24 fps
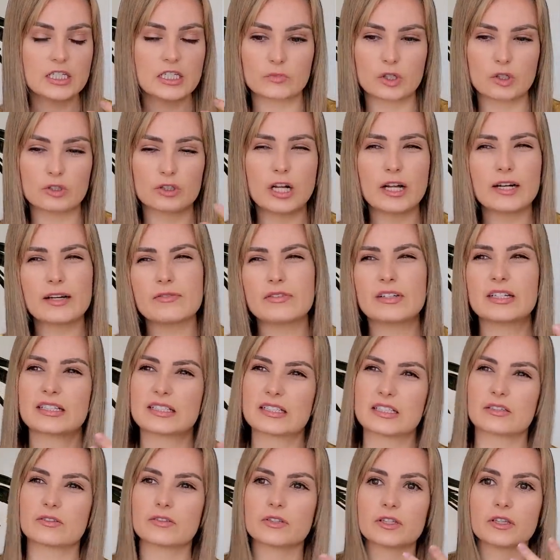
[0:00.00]
Not even
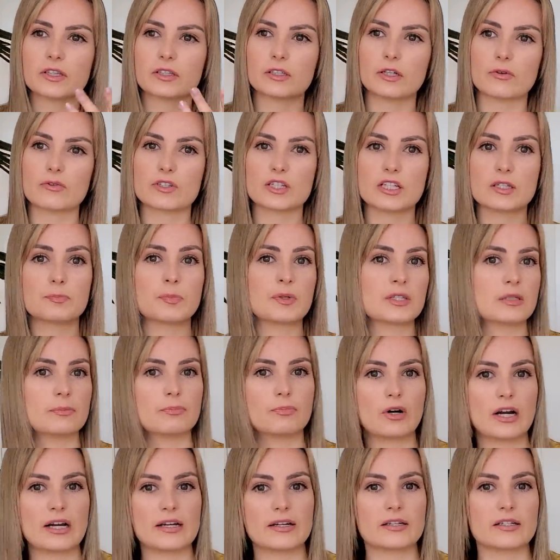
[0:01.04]
necessarily the closest, but the
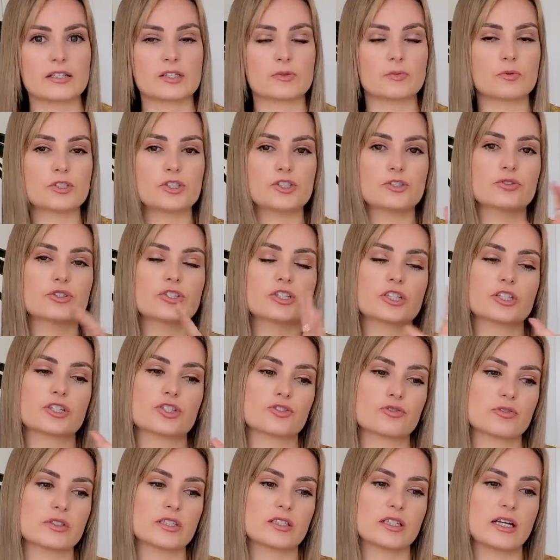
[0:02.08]
brightest, which usually a
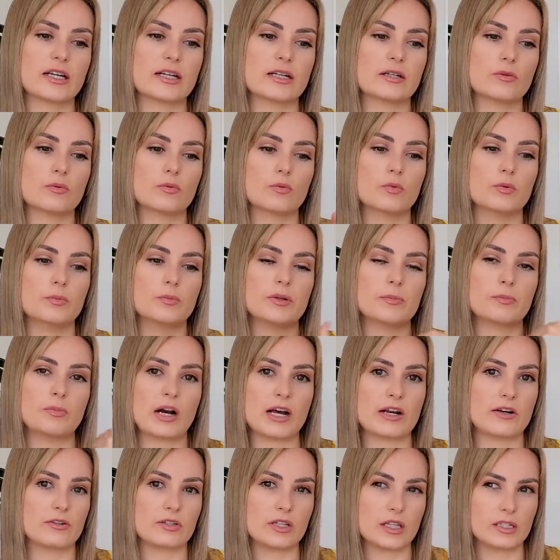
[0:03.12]
street light would be
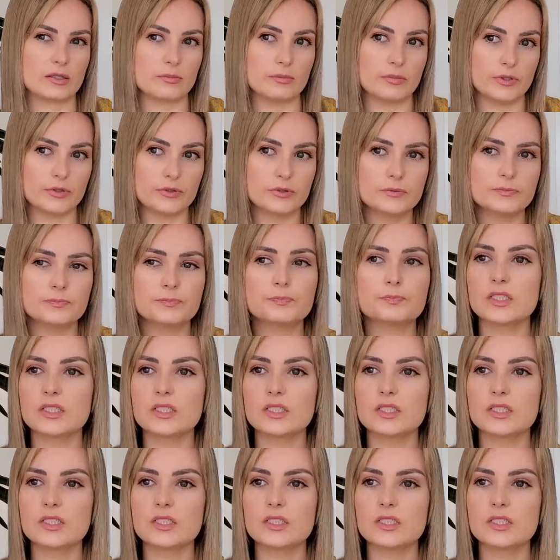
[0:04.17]
brighter than the moon.